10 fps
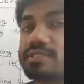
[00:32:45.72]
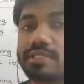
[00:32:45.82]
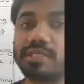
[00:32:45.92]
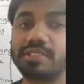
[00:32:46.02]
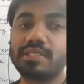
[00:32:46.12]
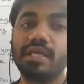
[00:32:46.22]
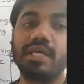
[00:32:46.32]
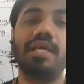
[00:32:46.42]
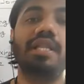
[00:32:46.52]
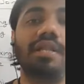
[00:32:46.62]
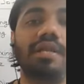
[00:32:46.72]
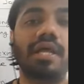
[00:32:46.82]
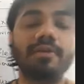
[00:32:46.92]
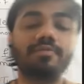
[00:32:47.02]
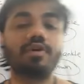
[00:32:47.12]
16
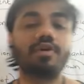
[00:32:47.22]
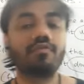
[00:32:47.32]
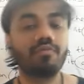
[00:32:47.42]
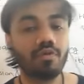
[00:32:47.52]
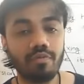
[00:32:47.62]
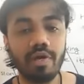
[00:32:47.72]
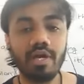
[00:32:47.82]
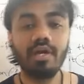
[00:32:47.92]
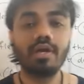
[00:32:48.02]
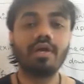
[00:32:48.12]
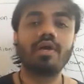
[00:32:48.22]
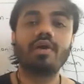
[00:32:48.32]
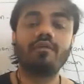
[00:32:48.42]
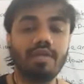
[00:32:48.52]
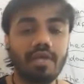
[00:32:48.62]
types of movement
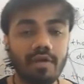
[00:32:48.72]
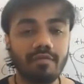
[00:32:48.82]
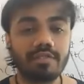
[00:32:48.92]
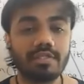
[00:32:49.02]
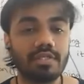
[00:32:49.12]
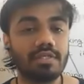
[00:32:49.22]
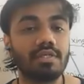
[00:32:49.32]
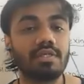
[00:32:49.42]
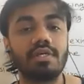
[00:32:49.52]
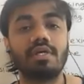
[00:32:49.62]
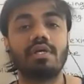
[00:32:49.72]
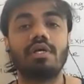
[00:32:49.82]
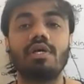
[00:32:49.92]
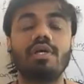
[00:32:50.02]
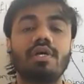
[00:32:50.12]
we have seen.
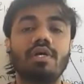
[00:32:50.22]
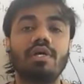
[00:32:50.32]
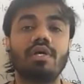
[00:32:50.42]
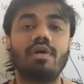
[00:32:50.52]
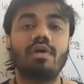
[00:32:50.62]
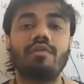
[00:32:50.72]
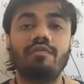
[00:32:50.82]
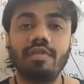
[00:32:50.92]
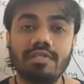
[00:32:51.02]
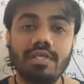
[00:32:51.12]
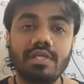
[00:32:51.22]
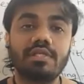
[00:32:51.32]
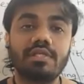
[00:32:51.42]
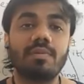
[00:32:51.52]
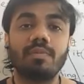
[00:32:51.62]
We will see
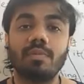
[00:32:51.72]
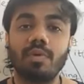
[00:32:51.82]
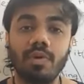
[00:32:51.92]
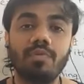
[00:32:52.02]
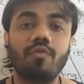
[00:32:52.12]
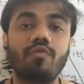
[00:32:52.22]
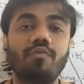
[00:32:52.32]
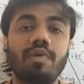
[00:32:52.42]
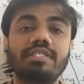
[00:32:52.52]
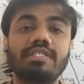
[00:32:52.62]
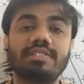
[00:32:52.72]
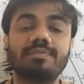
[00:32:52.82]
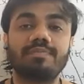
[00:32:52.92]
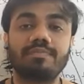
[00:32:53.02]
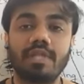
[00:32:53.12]
some more movements
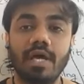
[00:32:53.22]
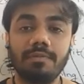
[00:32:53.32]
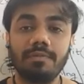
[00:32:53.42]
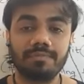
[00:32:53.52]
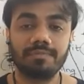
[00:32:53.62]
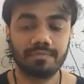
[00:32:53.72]
now.